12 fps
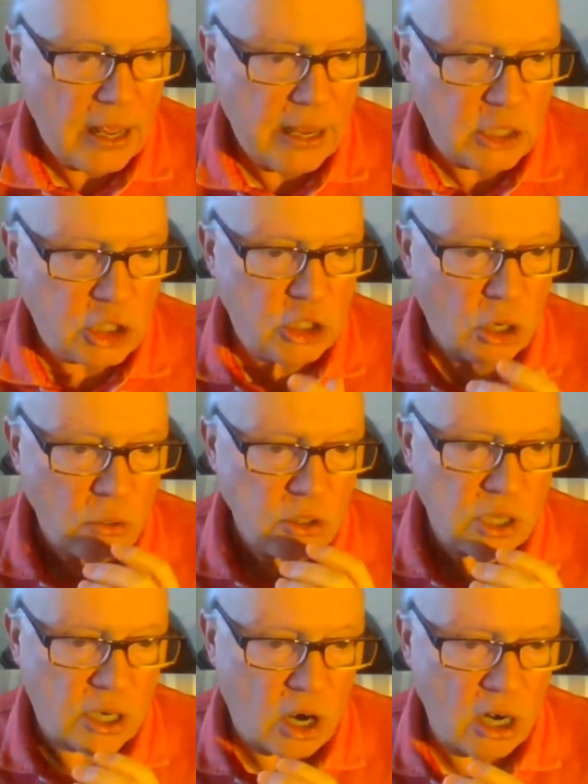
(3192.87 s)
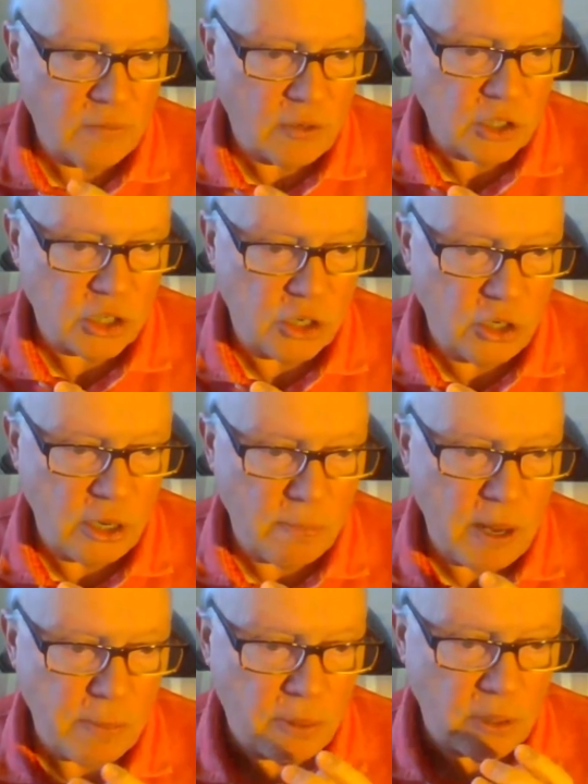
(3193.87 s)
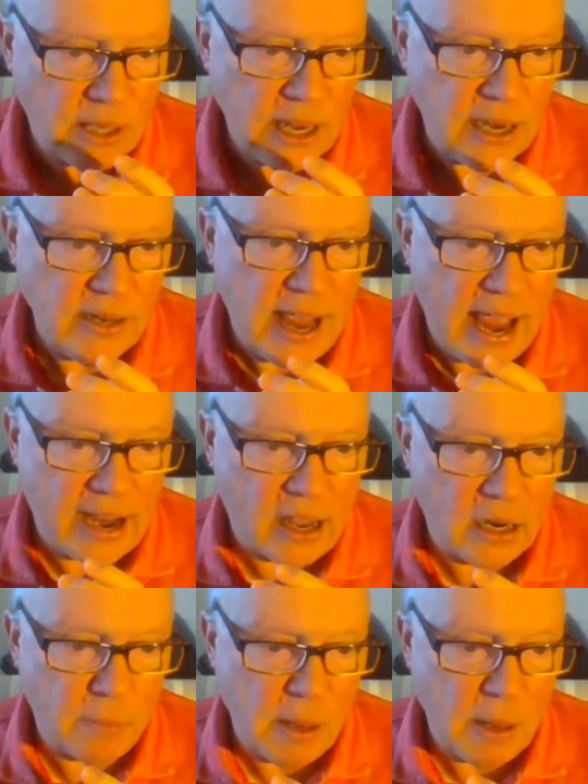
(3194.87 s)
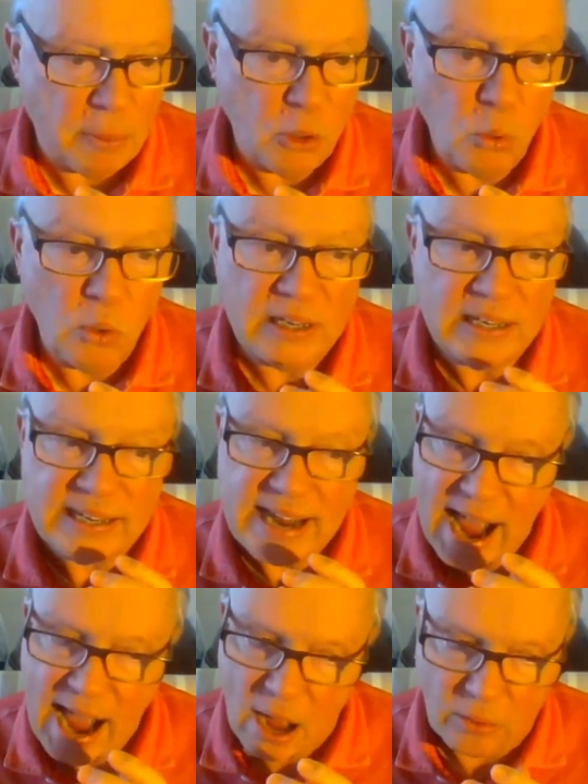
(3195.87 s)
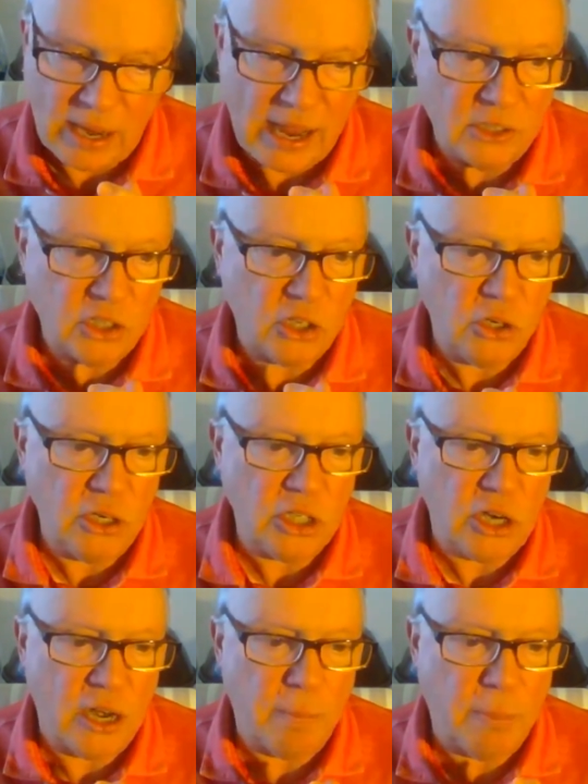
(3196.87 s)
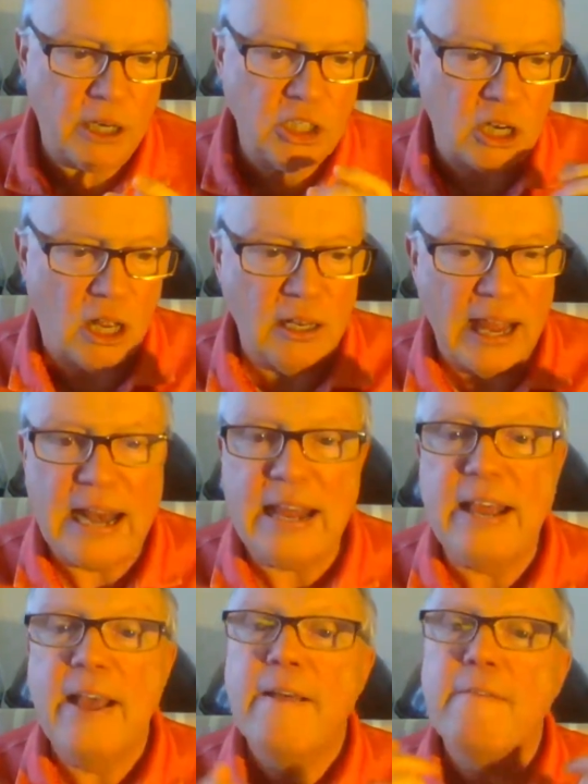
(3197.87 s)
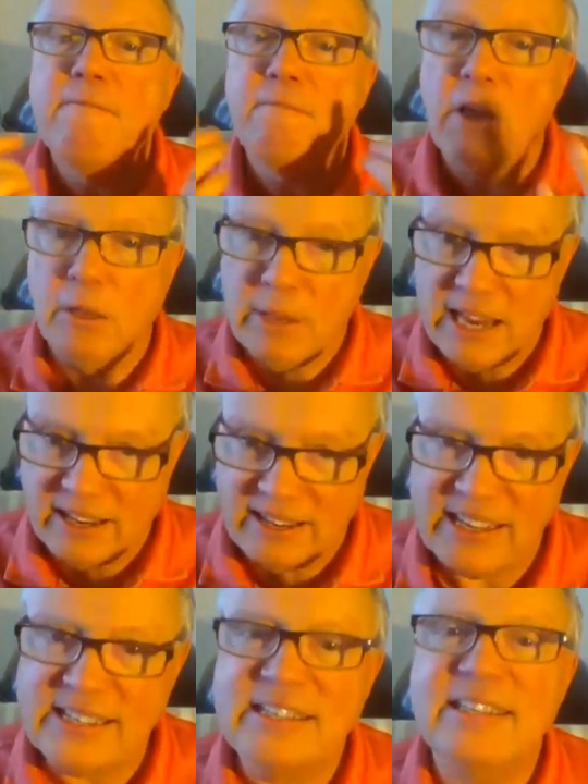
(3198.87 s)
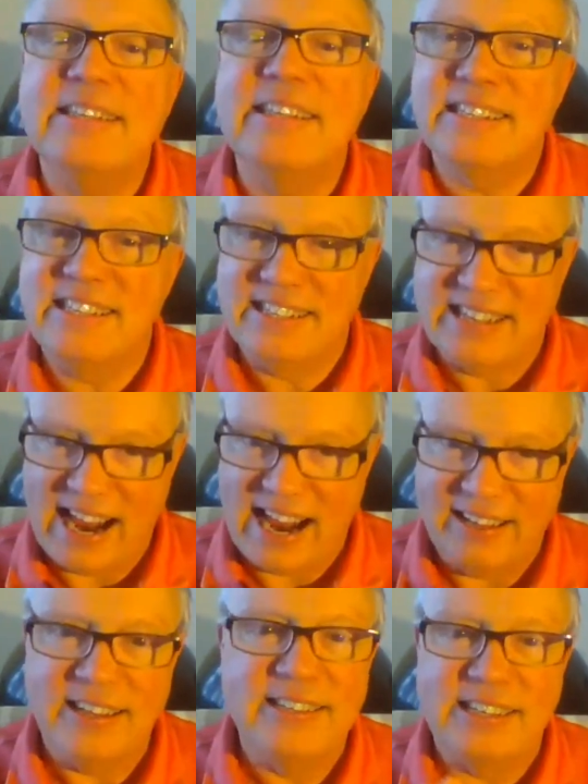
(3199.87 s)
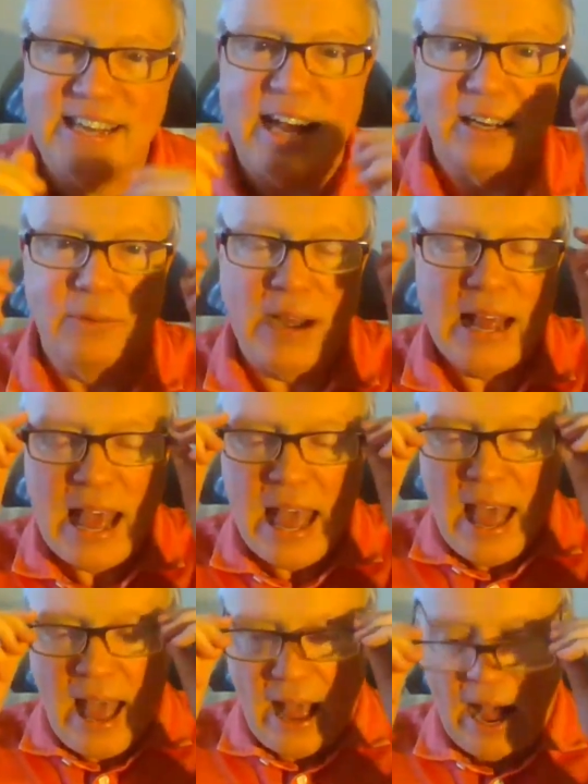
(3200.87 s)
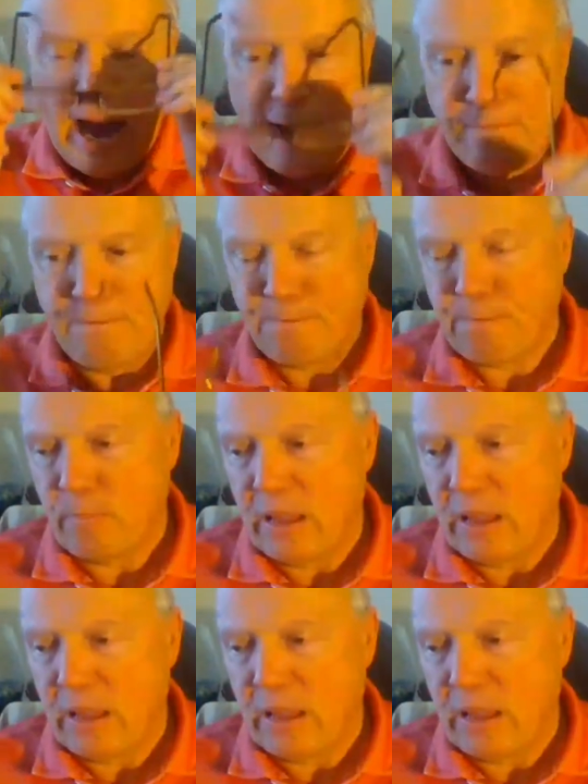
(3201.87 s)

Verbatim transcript: It shows the carnival security people kicking the heck out of people who were down, and security trying to punch a lady filming it. This this exactly is exactly right. Um,